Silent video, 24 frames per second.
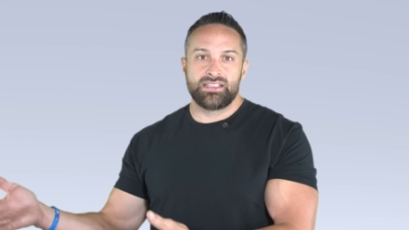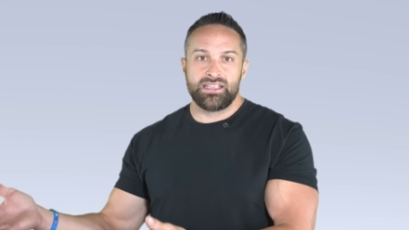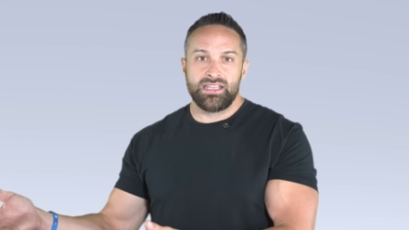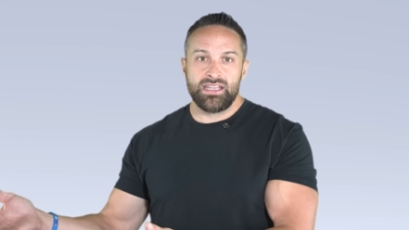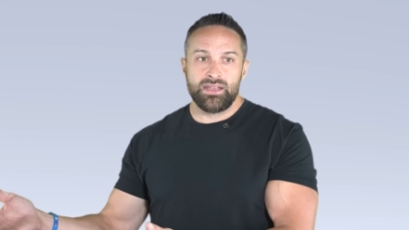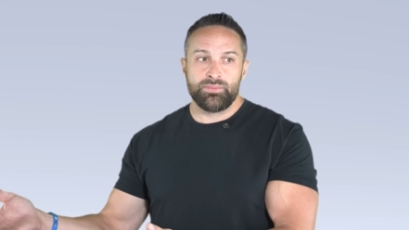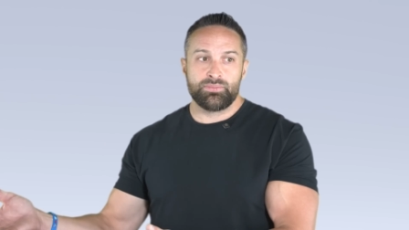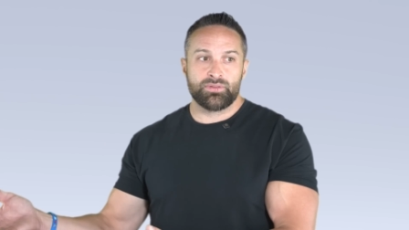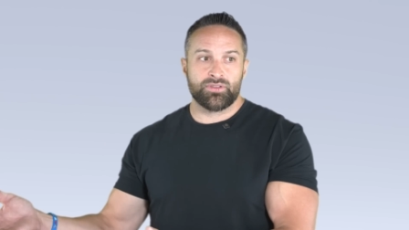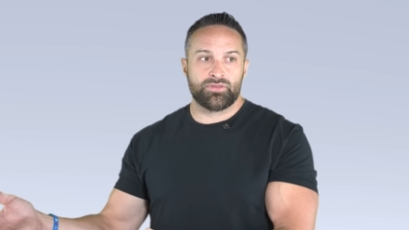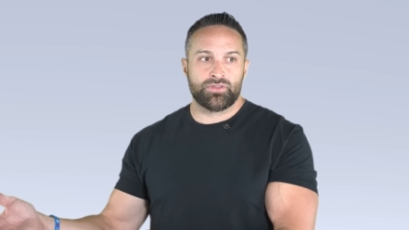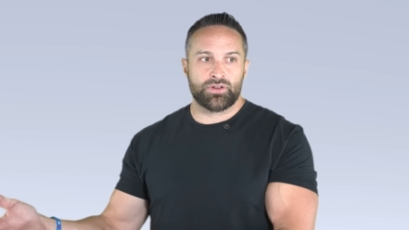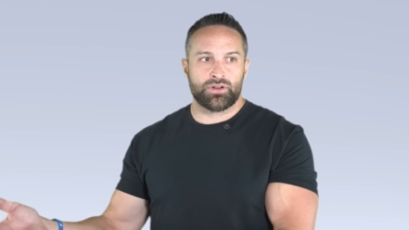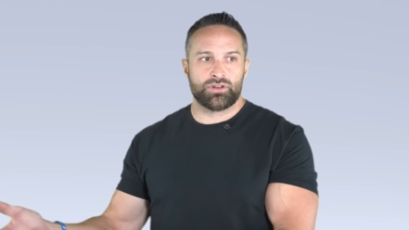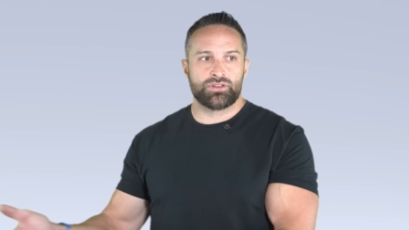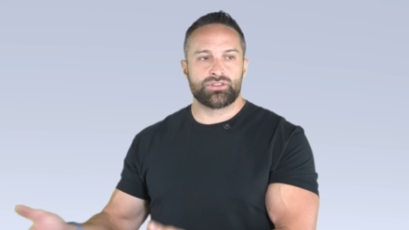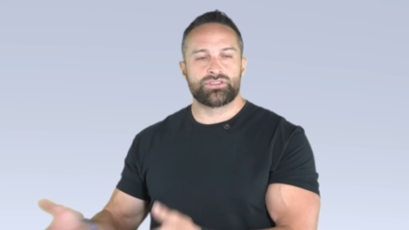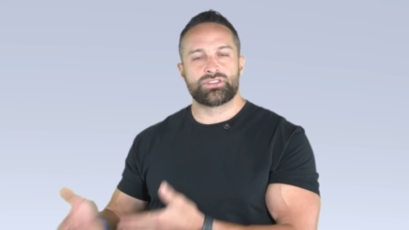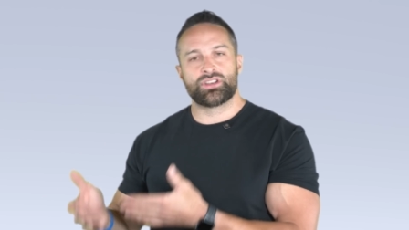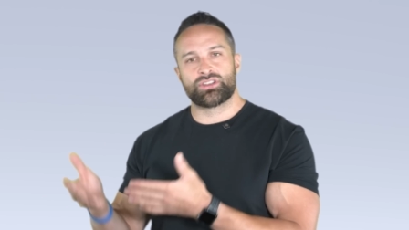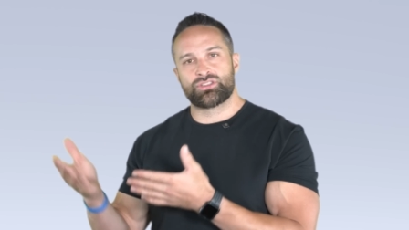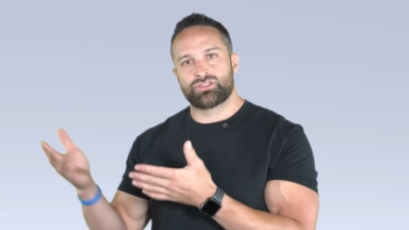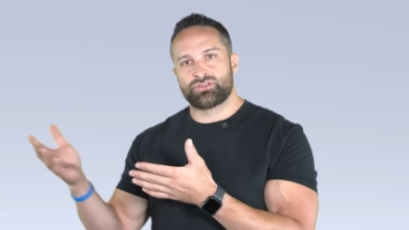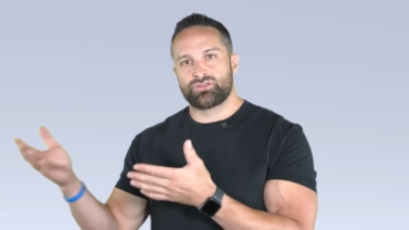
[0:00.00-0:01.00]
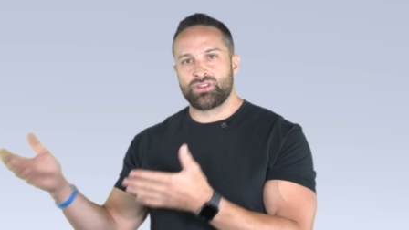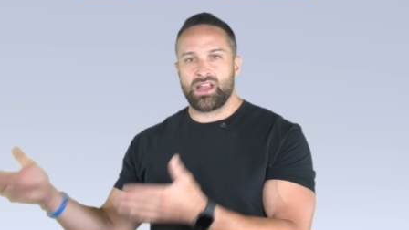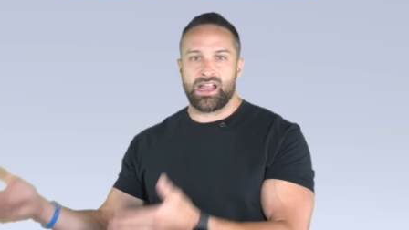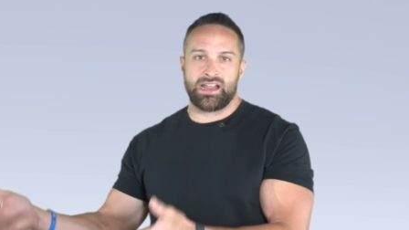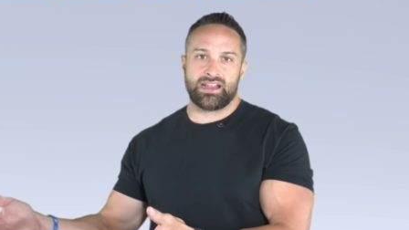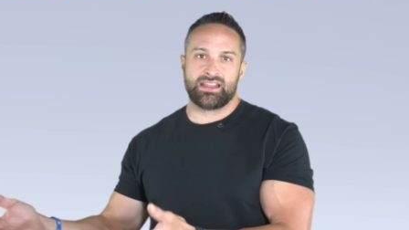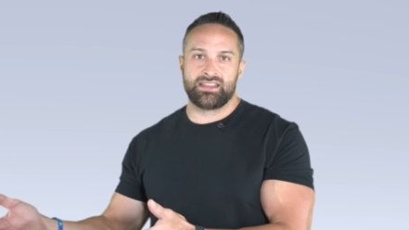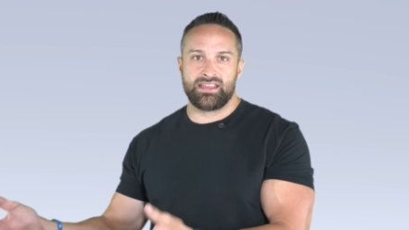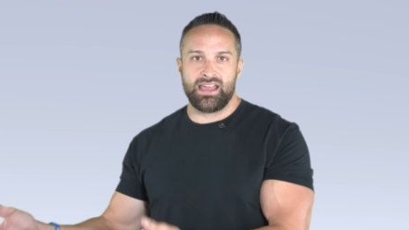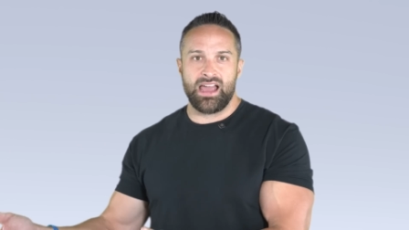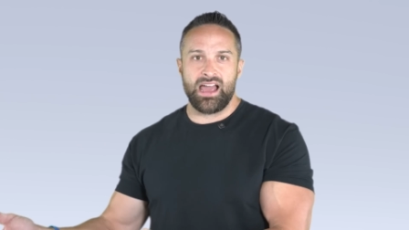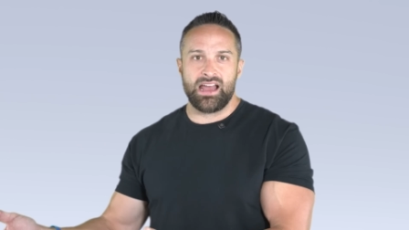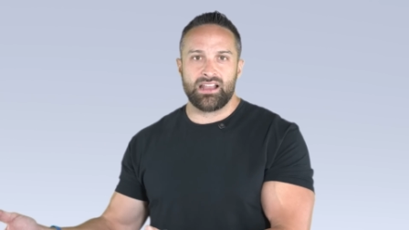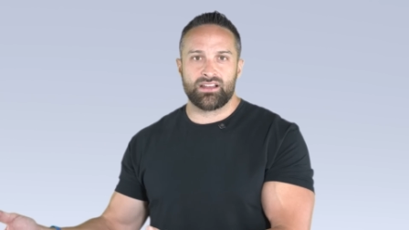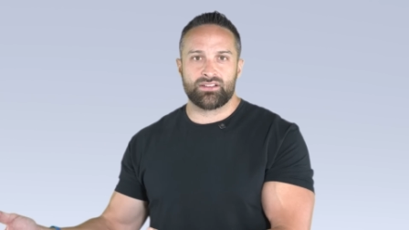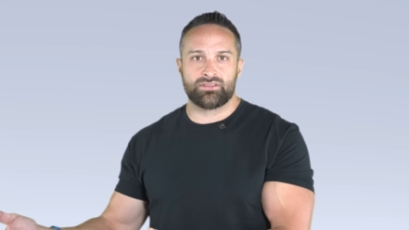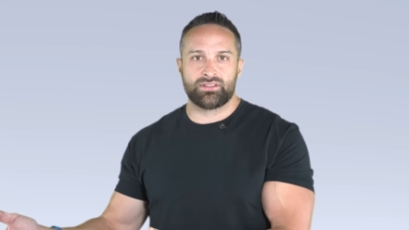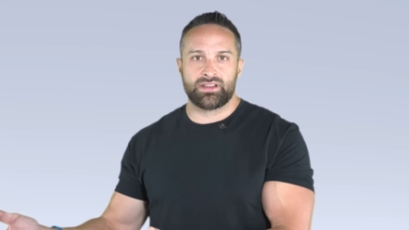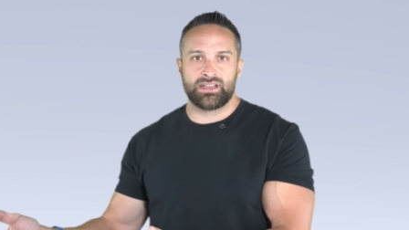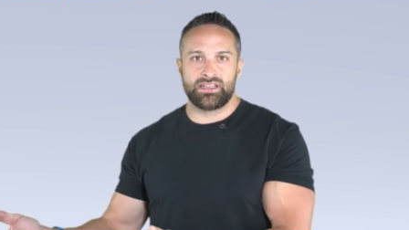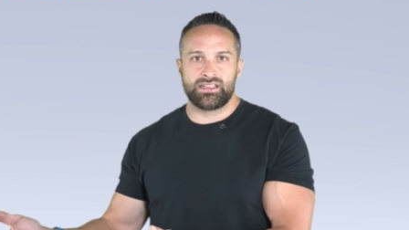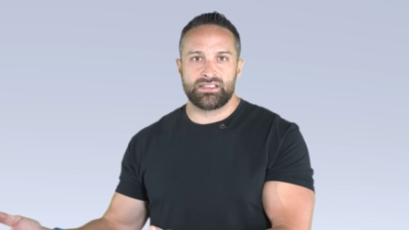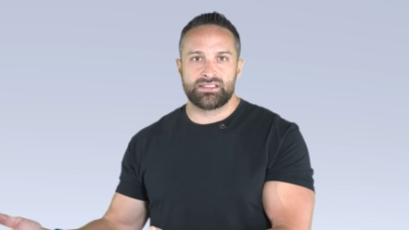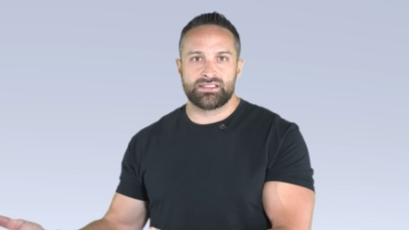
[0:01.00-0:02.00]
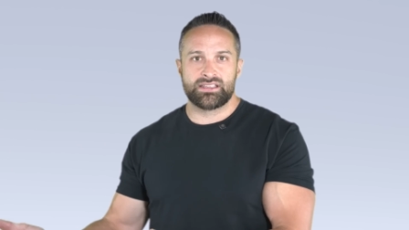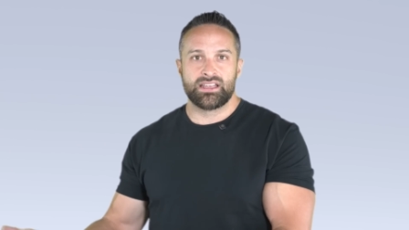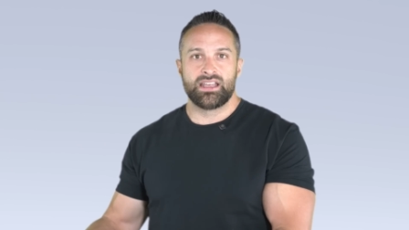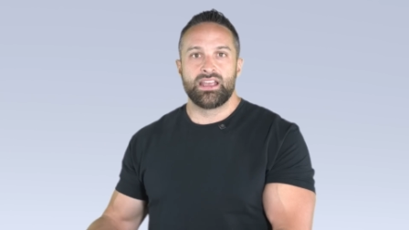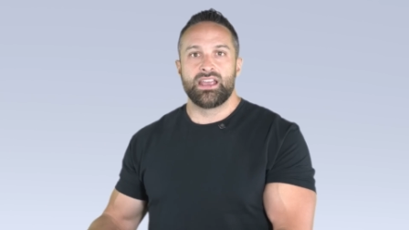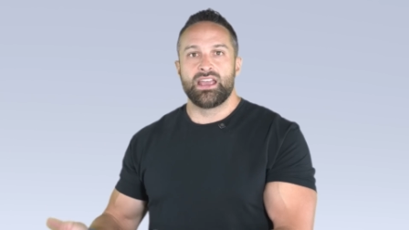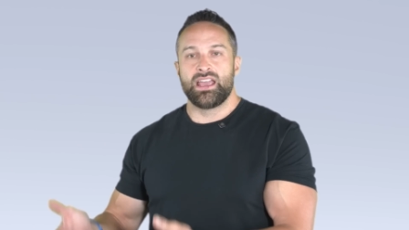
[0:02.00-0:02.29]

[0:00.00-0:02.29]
he prefers to track calories